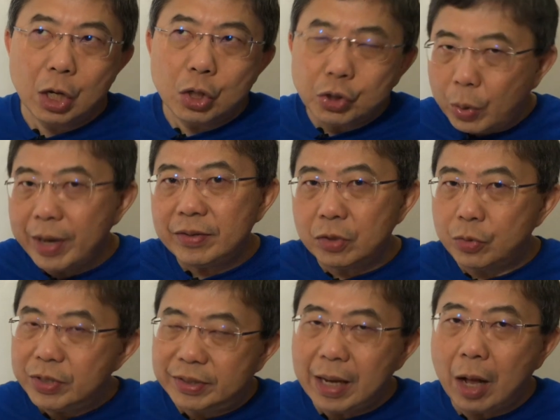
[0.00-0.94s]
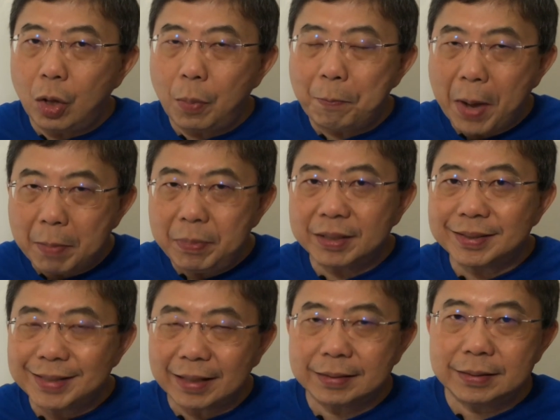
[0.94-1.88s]
So as a result, public
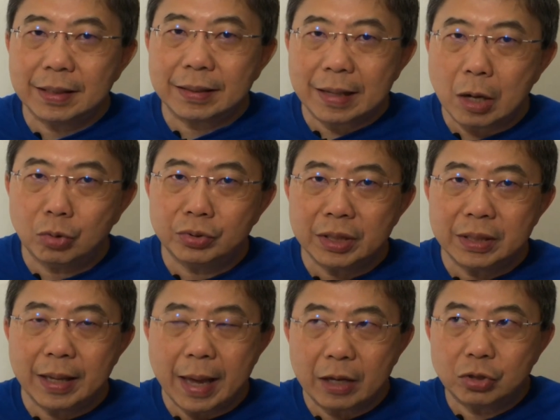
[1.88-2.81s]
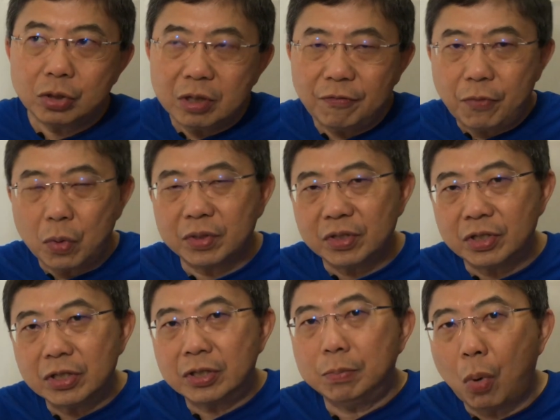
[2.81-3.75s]
sector accounting actually
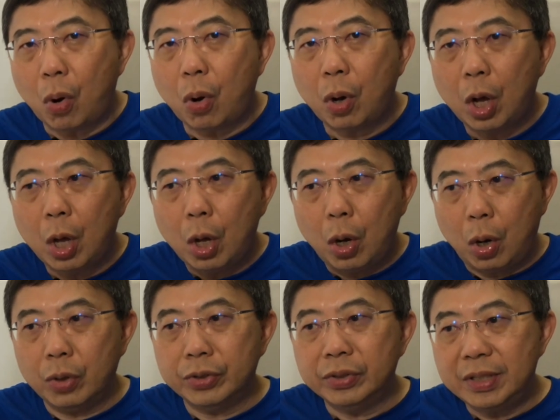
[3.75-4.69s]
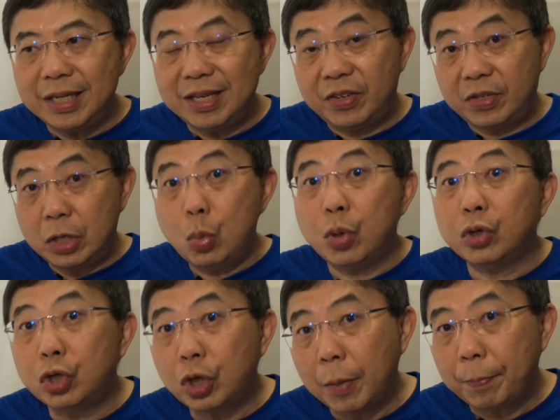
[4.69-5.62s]
focuses more on the
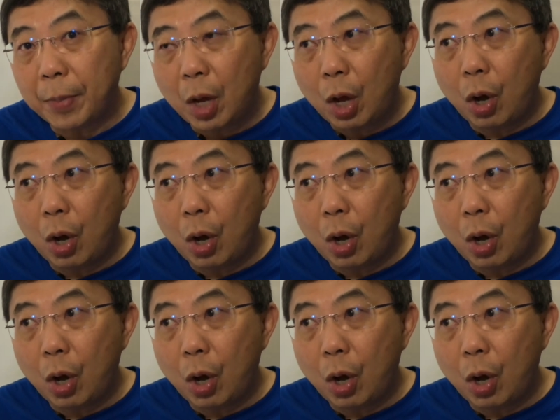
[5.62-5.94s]
stewardship